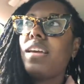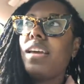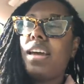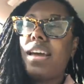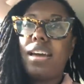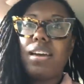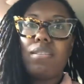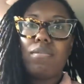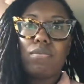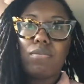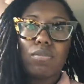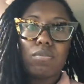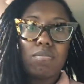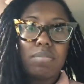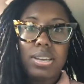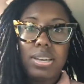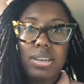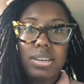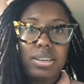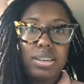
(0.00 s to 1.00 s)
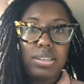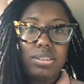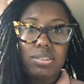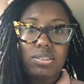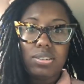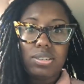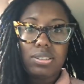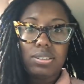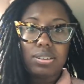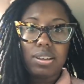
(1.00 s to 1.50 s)
And for me, it's
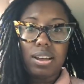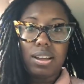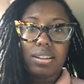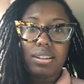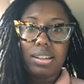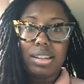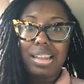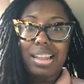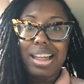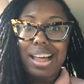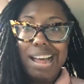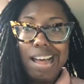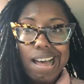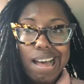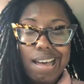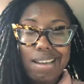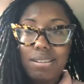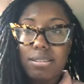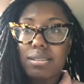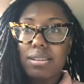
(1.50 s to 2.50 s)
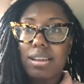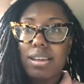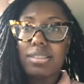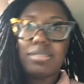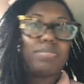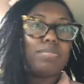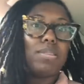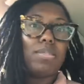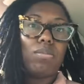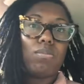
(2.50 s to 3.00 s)
just a lot
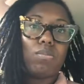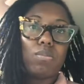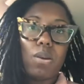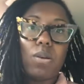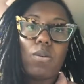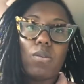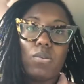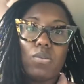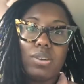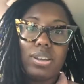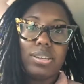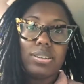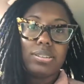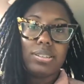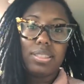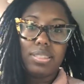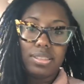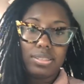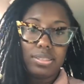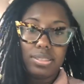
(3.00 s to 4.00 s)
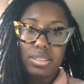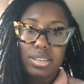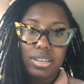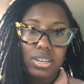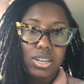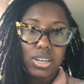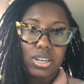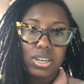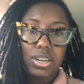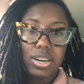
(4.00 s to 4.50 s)
has been thrown into this
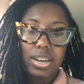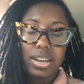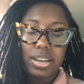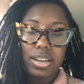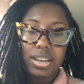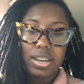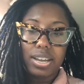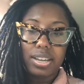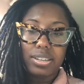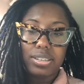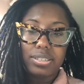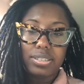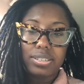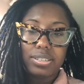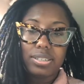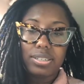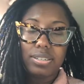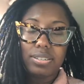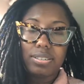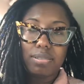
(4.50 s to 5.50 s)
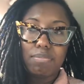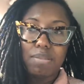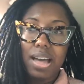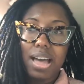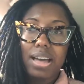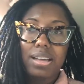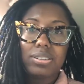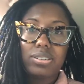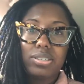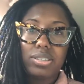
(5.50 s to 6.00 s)
year and the
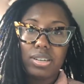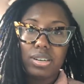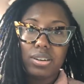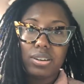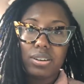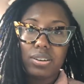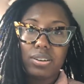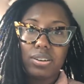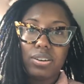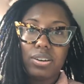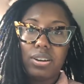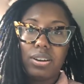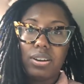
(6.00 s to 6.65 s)
past year.